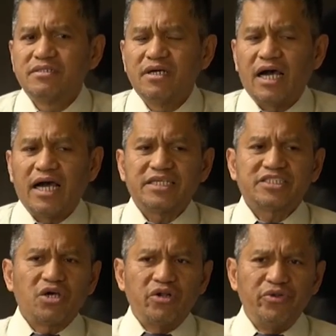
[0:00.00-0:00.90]
has
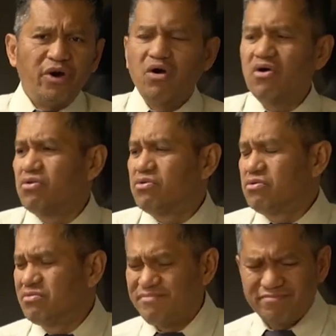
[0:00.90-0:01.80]
no
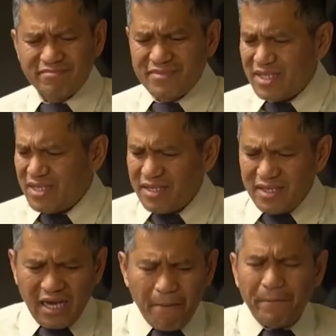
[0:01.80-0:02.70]

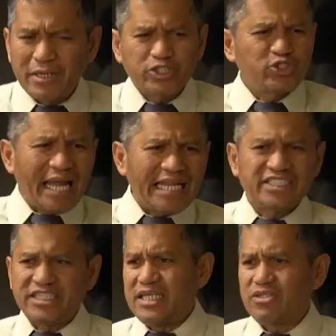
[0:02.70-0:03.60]

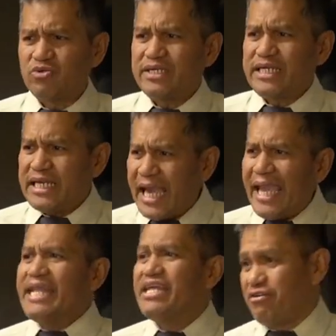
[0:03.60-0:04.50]
partiality to
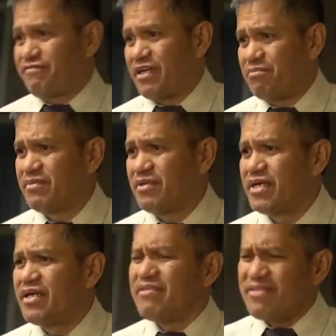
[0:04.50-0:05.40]
any of them.
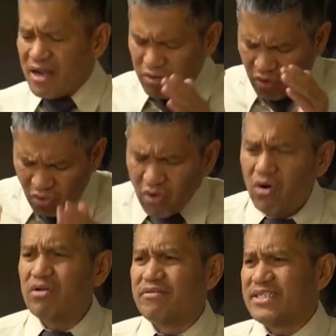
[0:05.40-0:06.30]
They are all
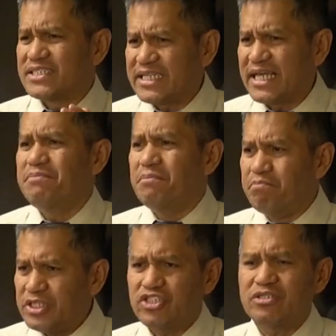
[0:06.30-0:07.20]
on the same
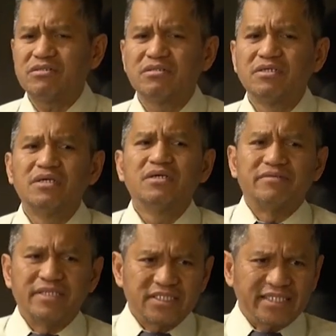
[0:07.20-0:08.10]
mission, on
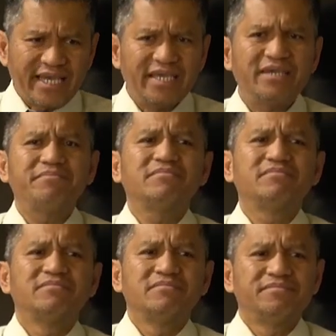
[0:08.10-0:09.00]
the same
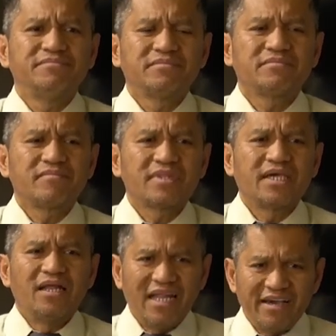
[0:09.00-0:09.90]

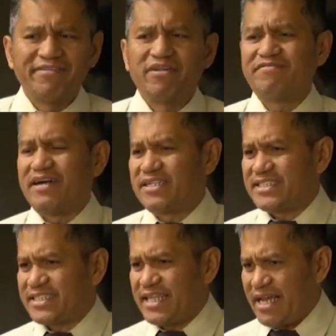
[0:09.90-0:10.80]
level of
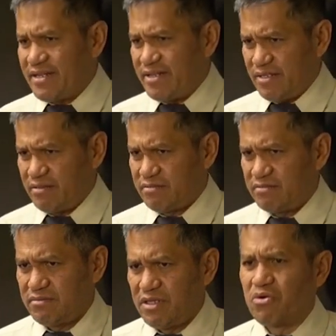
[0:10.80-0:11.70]
understanding. They're
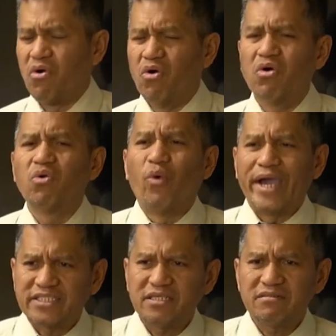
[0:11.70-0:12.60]
all waiting,
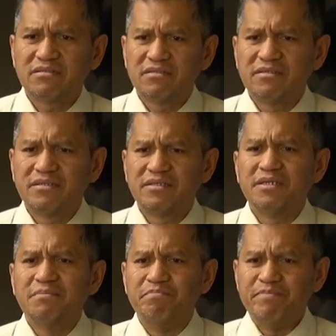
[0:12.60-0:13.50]

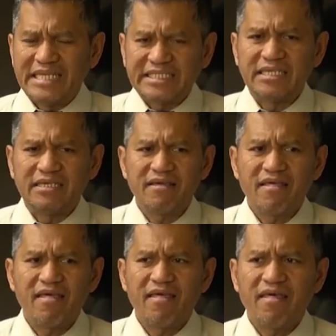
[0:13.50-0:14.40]
meeting
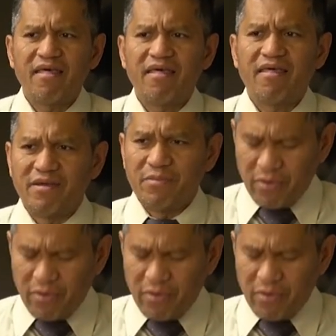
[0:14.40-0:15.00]
the bridegroom.